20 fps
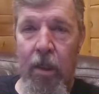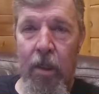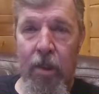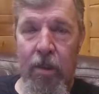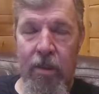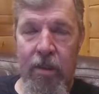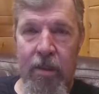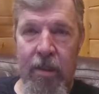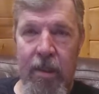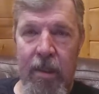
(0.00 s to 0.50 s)

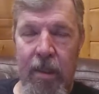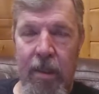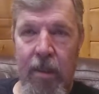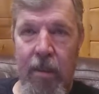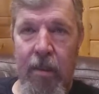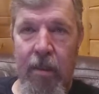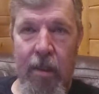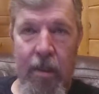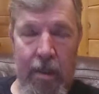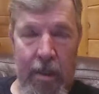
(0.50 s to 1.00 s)
You'd
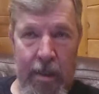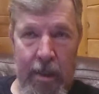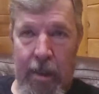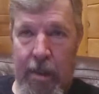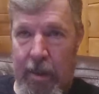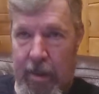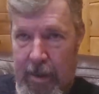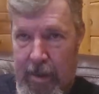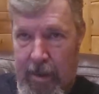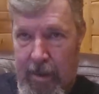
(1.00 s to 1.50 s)
see,
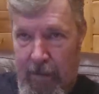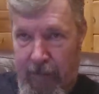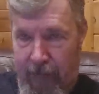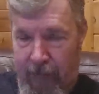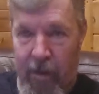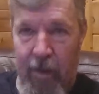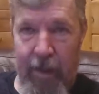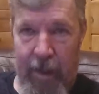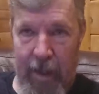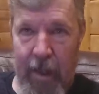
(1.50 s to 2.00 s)

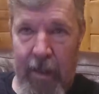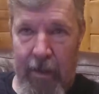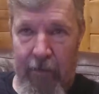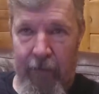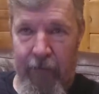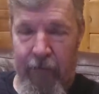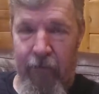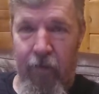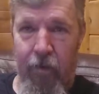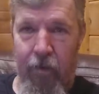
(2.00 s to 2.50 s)
again,
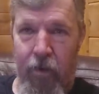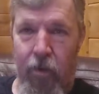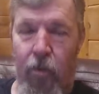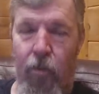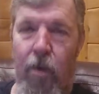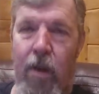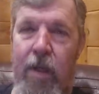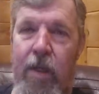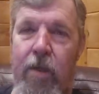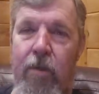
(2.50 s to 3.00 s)
the further
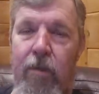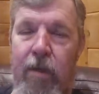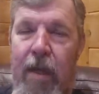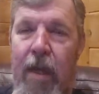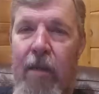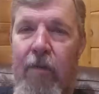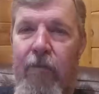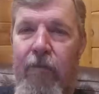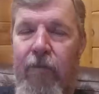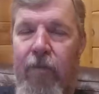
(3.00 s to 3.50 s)
away you
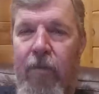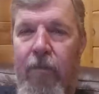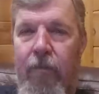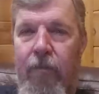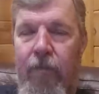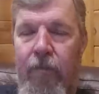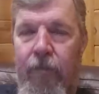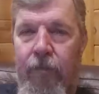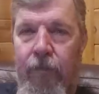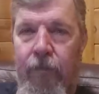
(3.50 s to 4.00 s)
get
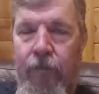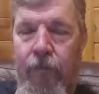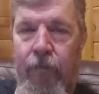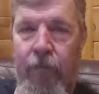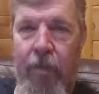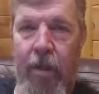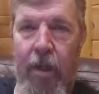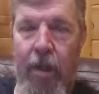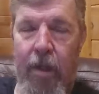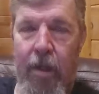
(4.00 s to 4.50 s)
from
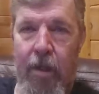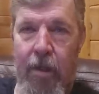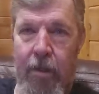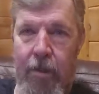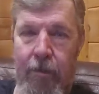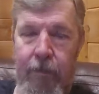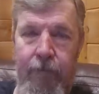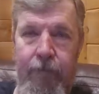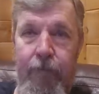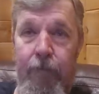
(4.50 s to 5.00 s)

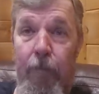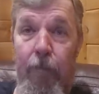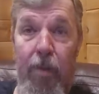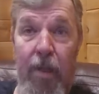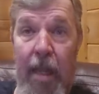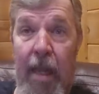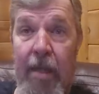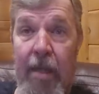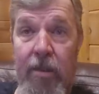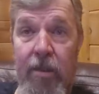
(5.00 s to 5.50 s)
a
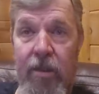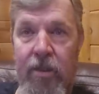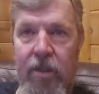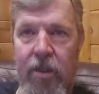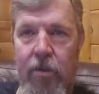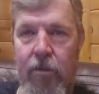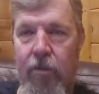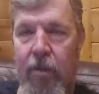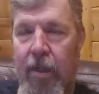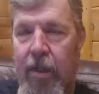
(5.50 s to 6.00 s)
blast
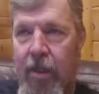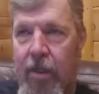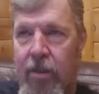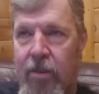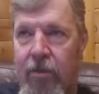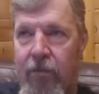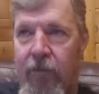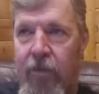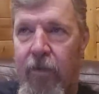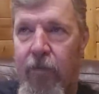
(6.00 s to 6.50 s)
zone, I
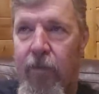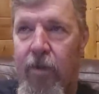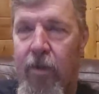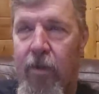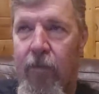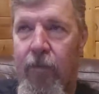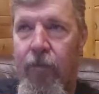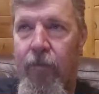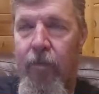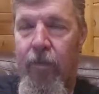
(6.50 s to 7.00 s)
guess, if you
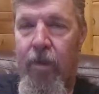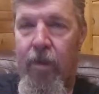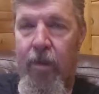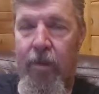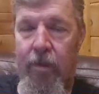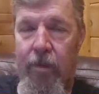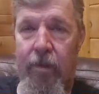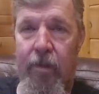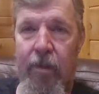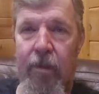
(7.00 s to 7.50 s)
will,
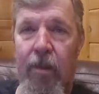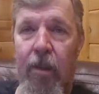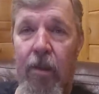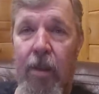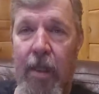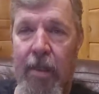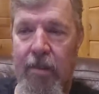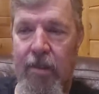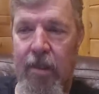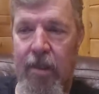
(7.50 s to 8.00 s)
the
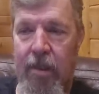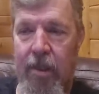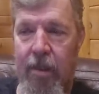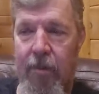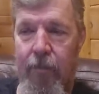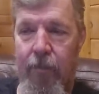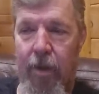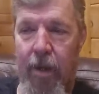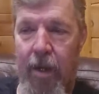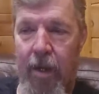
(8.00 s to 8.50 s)
less of the
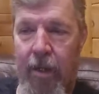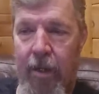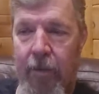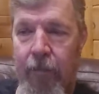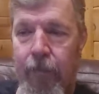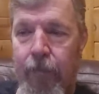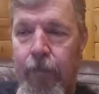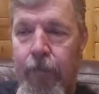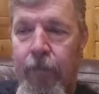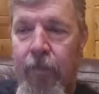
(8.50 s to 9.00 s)

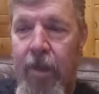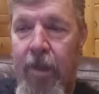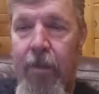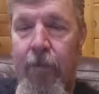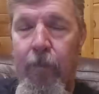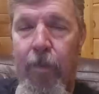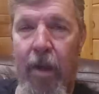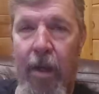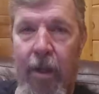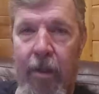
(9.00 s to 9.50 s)

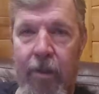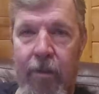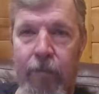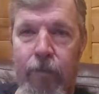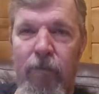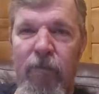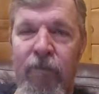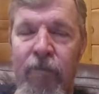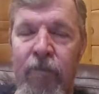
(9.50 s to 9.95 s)
impact.